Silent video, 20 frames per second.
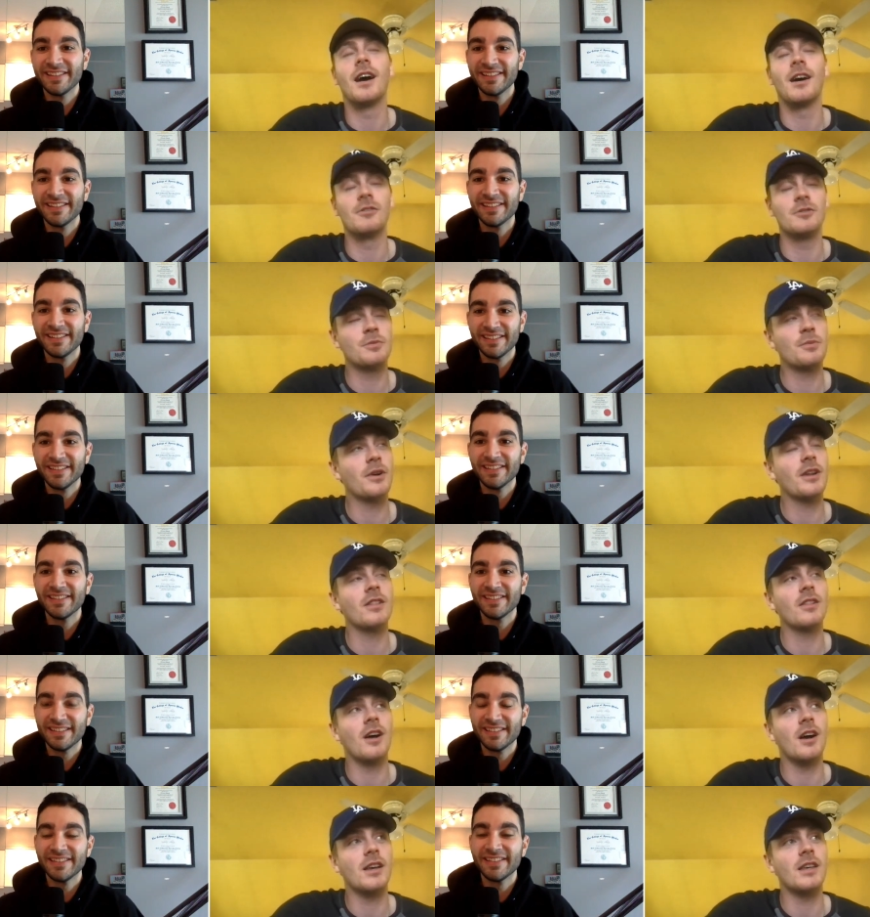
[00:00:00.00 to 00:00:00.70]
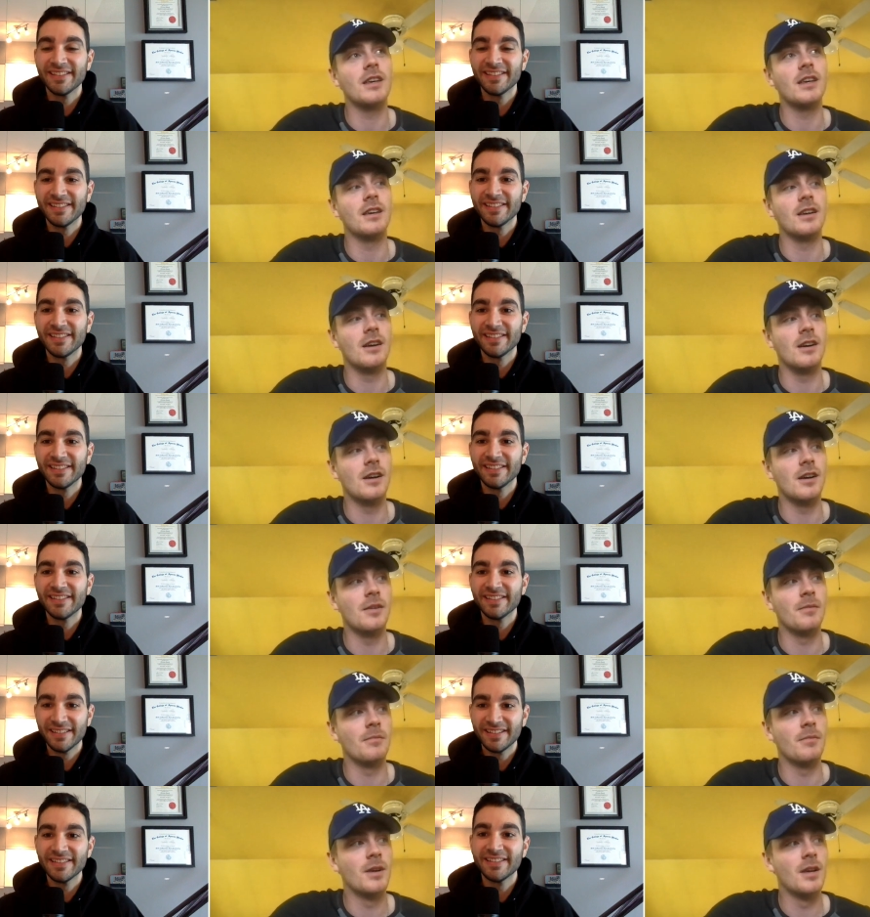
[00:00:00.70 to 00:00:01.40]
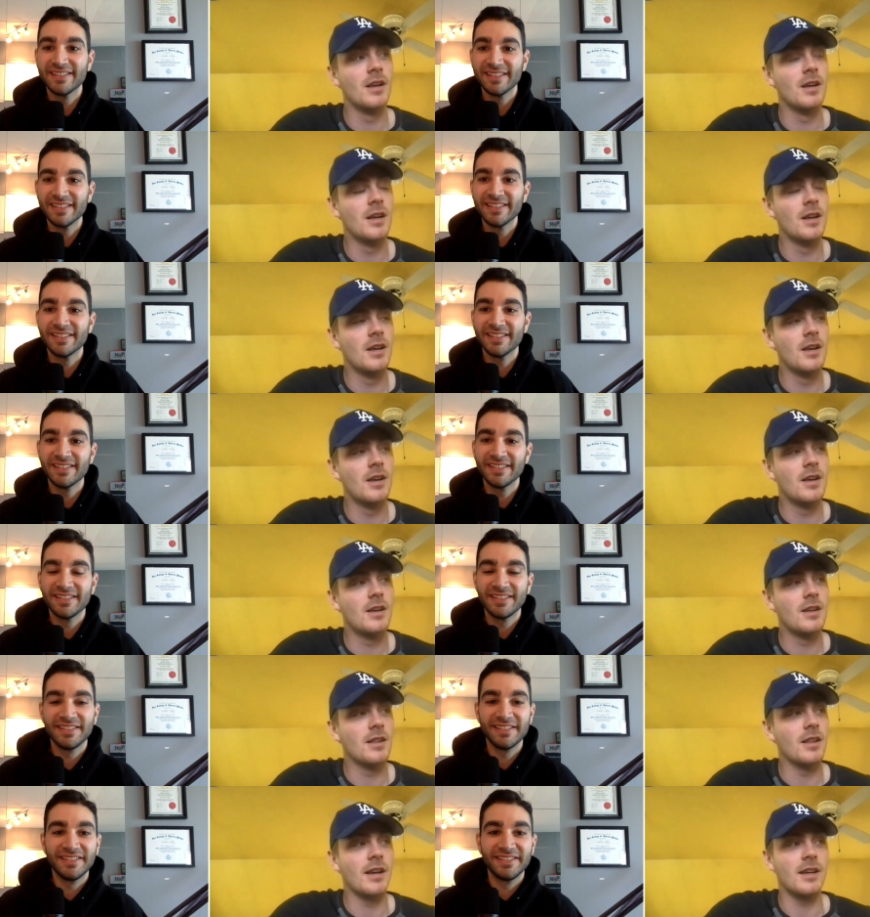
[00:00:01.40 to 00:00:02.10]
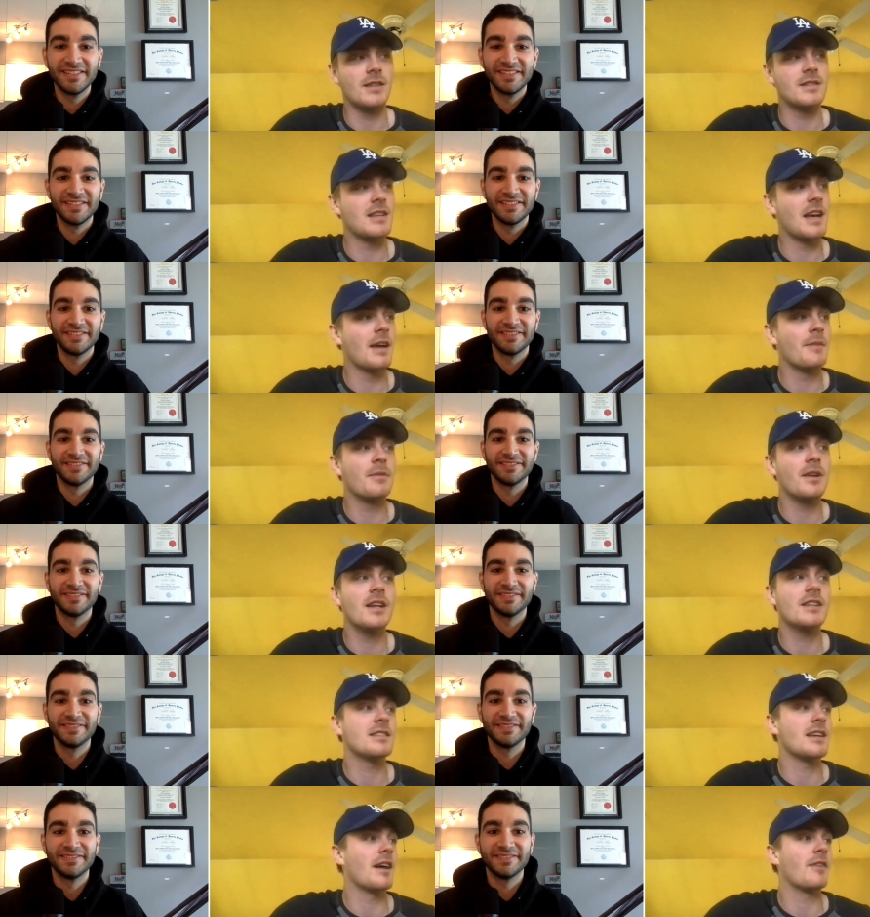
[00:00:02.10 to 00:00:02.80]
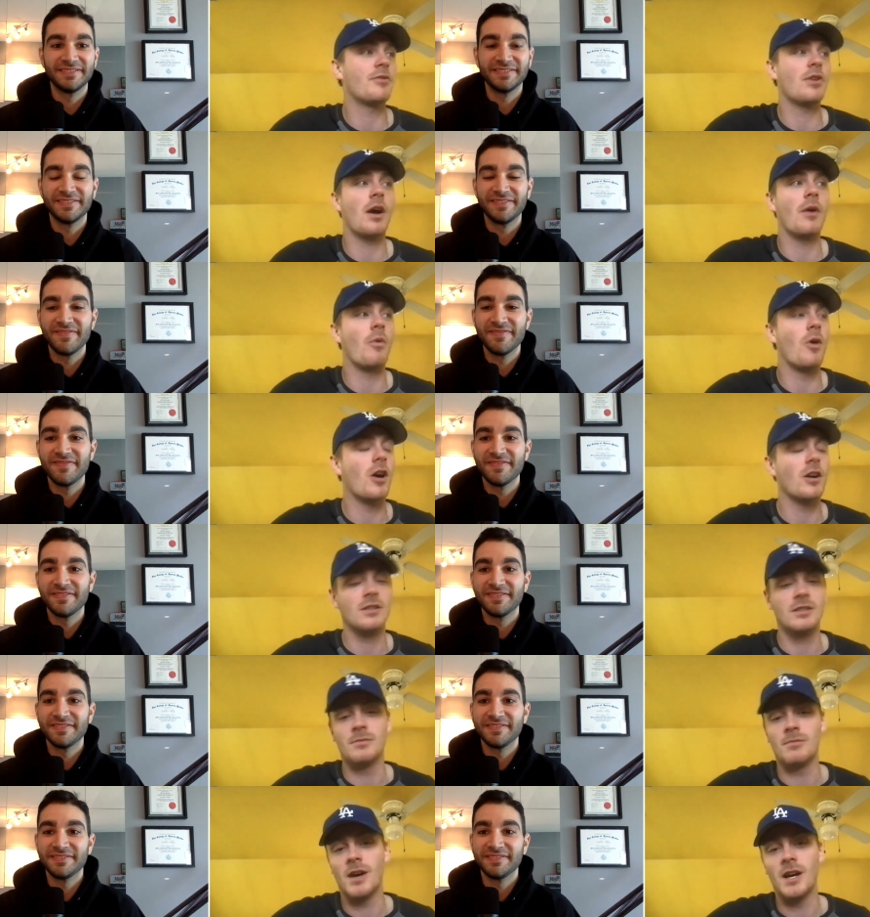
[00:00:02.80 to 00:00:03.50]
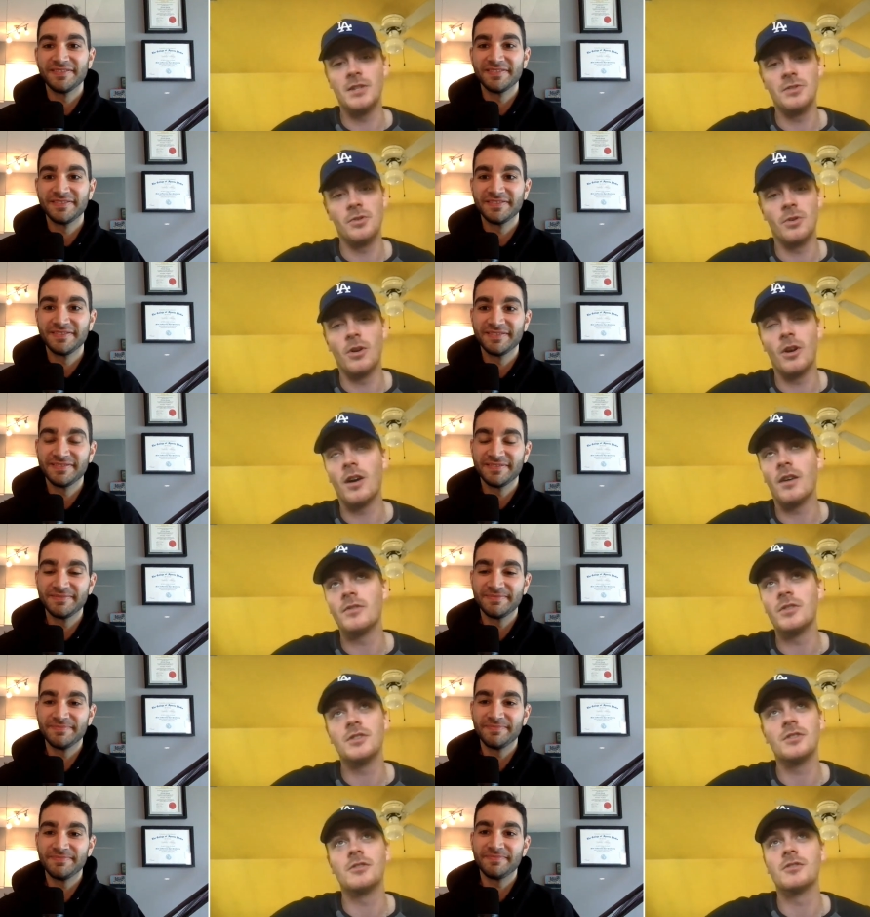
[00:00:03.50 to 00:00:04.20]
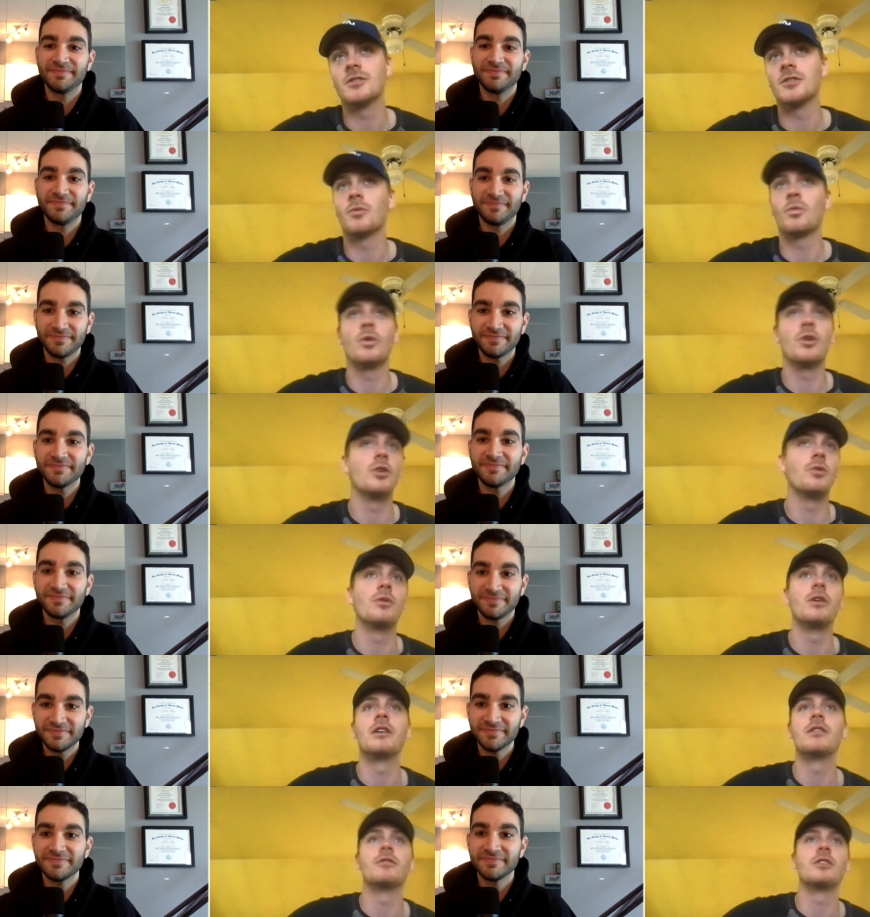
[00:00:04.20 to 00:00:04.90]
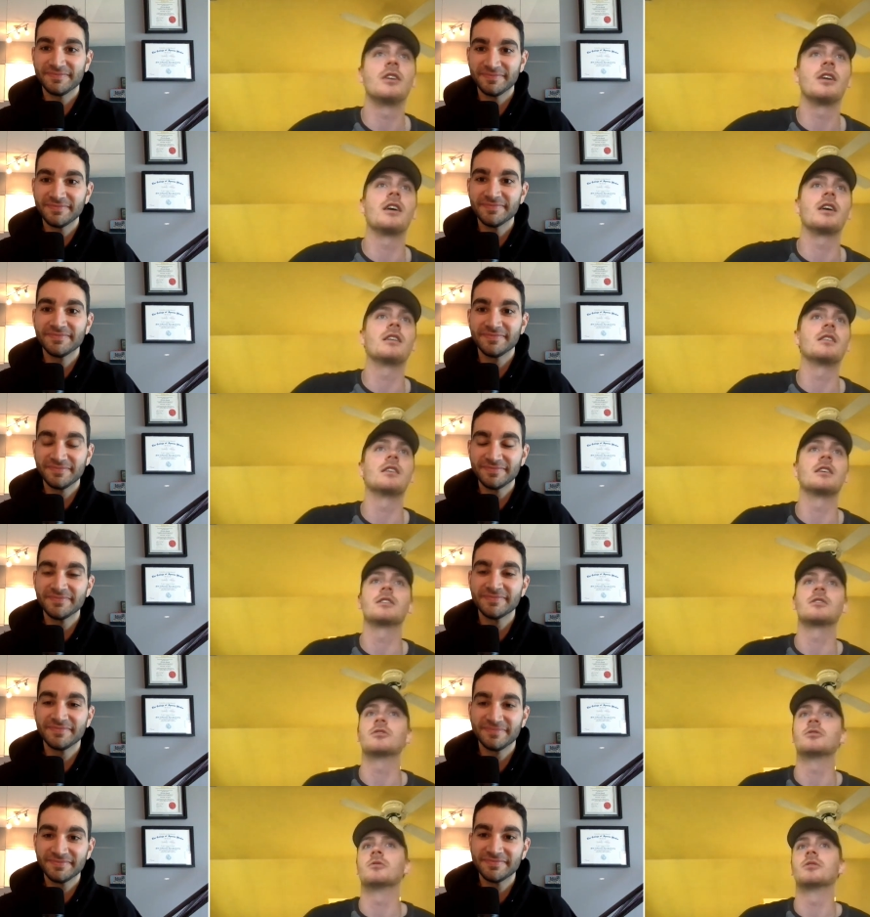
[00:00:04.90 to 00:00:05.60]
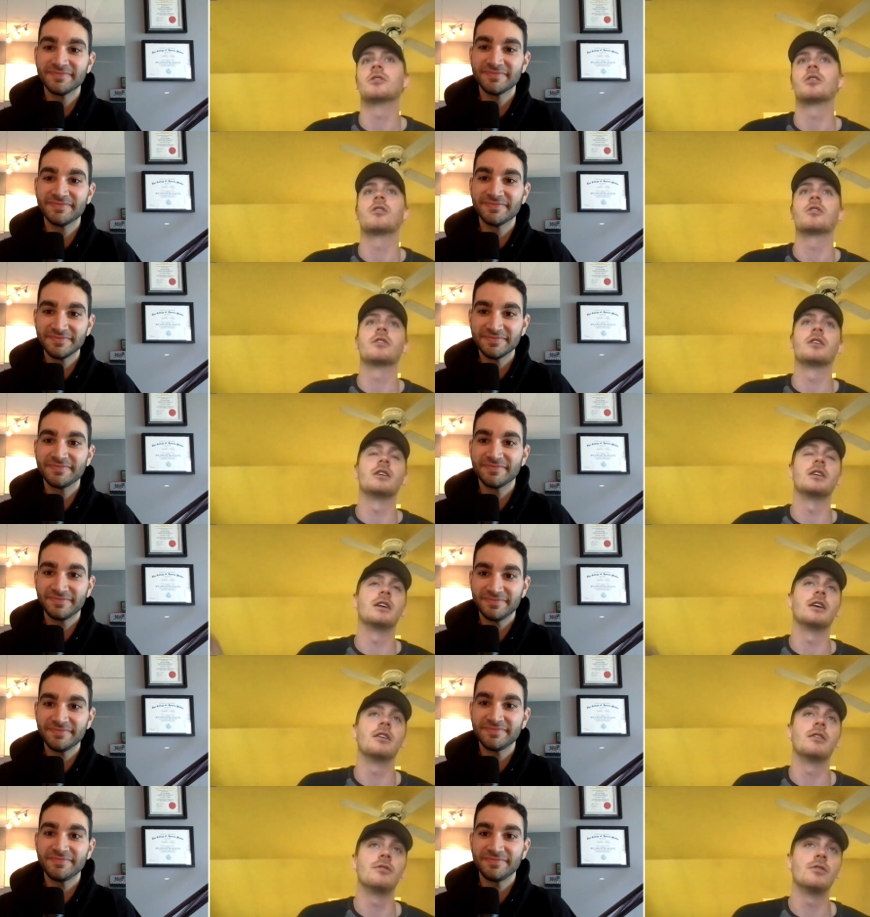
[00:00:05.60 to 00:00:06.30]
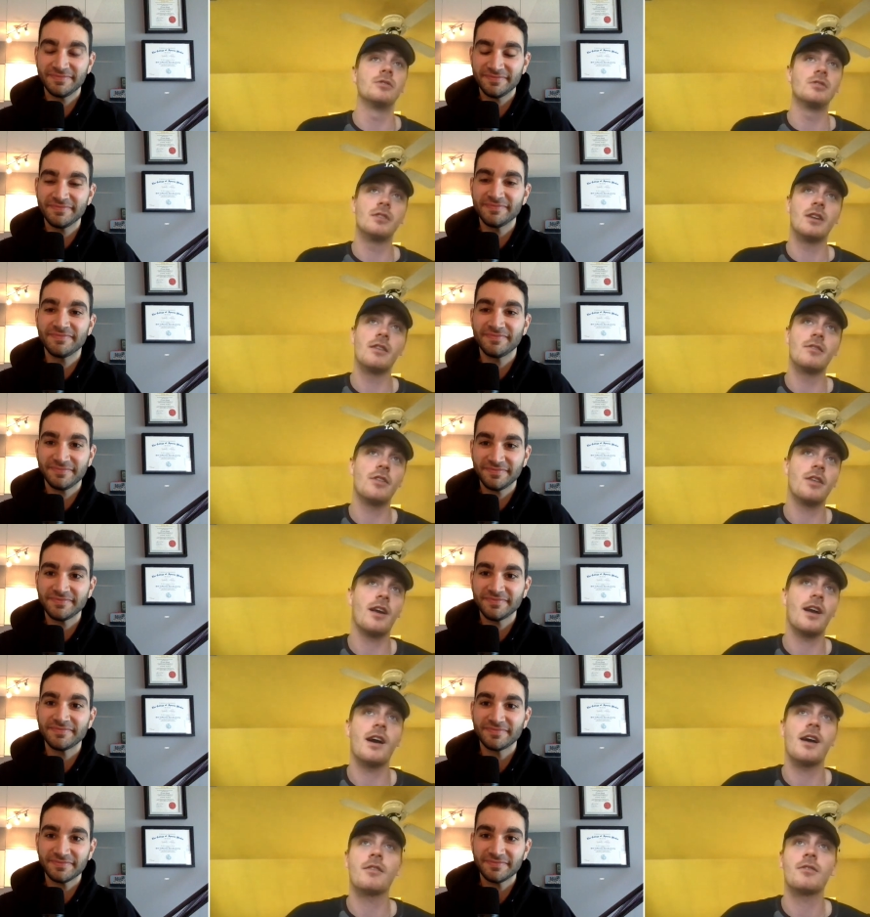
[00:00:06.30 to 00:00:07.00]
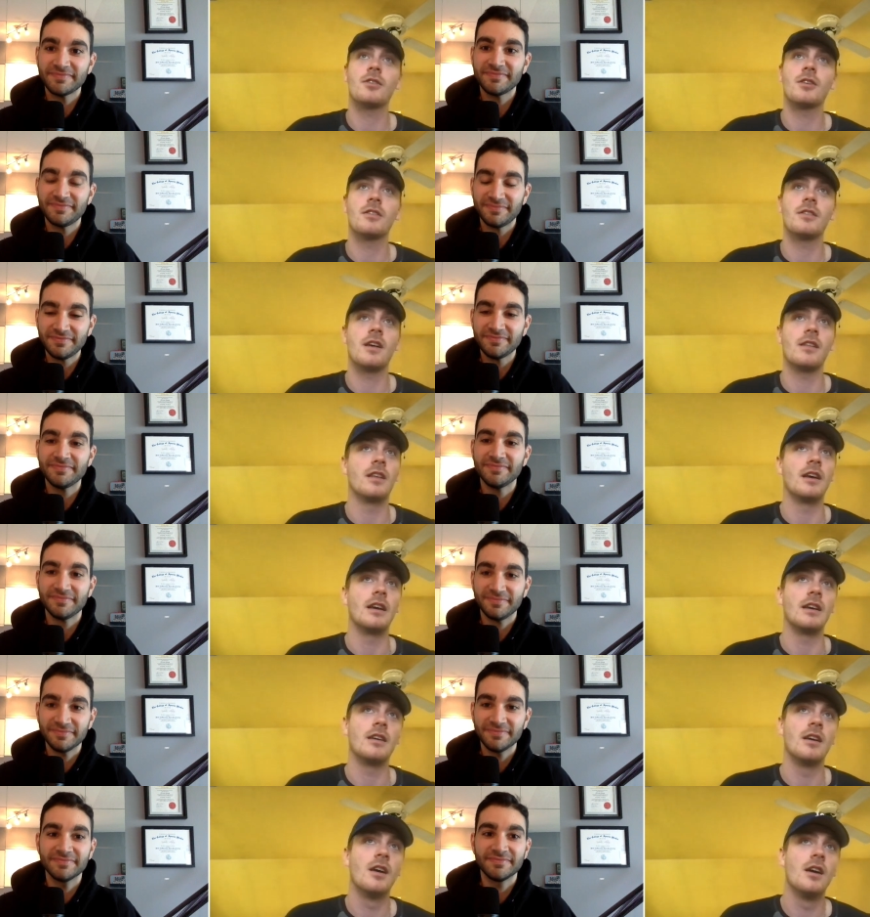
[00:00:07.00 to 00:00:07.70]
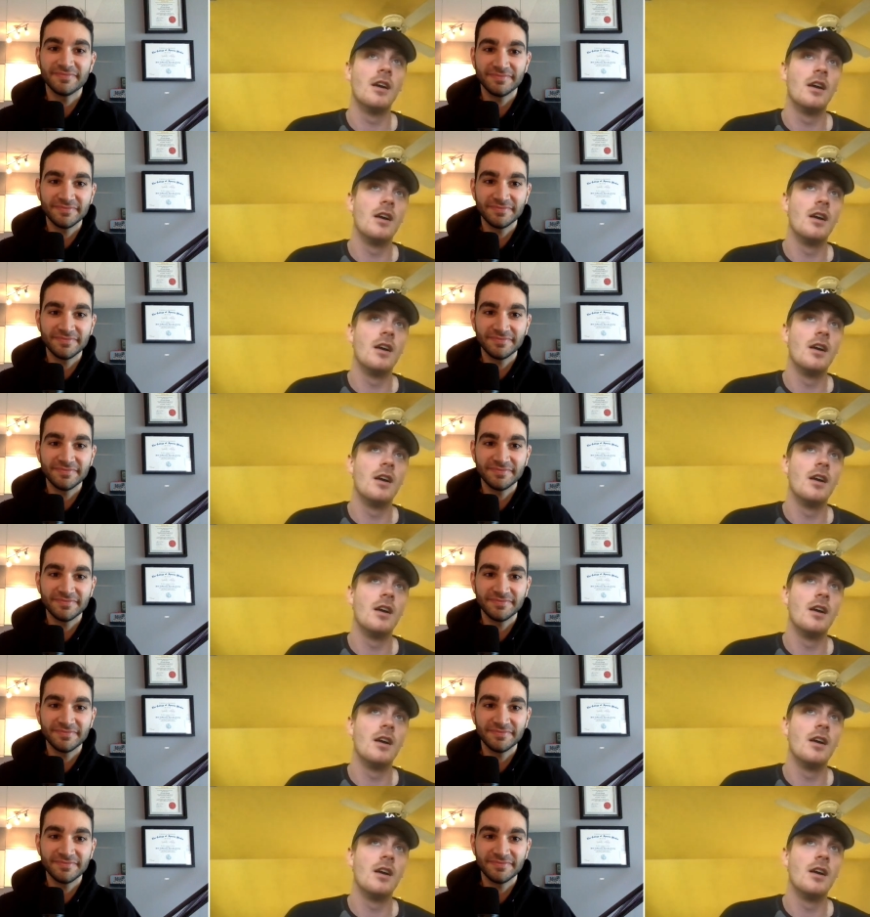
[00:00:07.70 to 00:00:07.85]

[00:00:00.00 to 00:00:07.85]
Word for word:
Speaker 1: I was pretty lucky. Um, like 10 minutes after I walked in my door, obviously it was a whirlwind of a night, like doing all the interviews and everything after. And then like